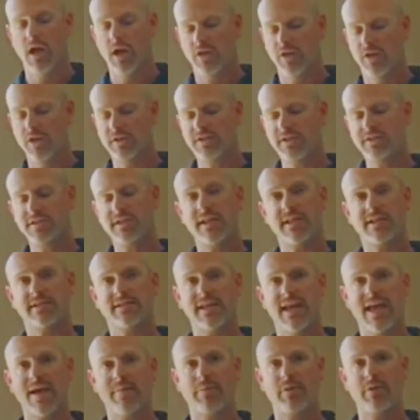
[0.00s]
This is an
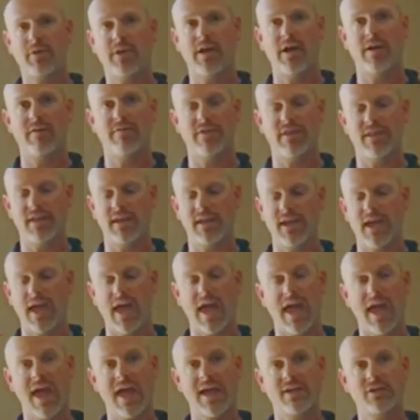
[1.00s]
example of the
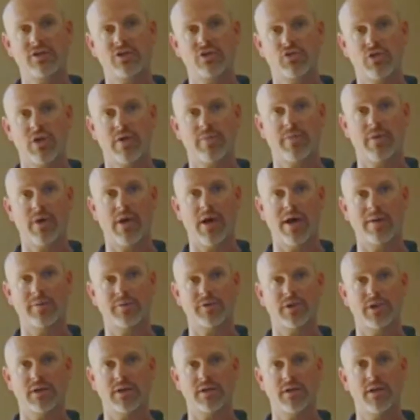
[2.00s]
hang strip
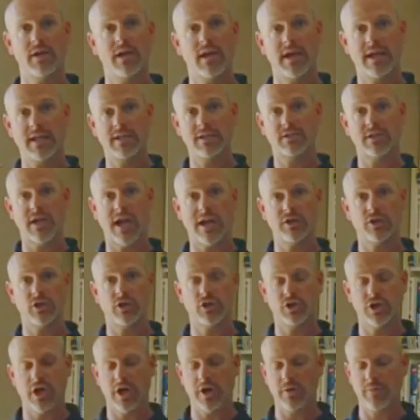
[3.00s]
option inside your
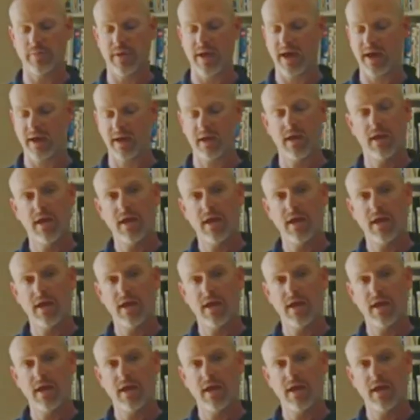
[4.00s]
shutter bag.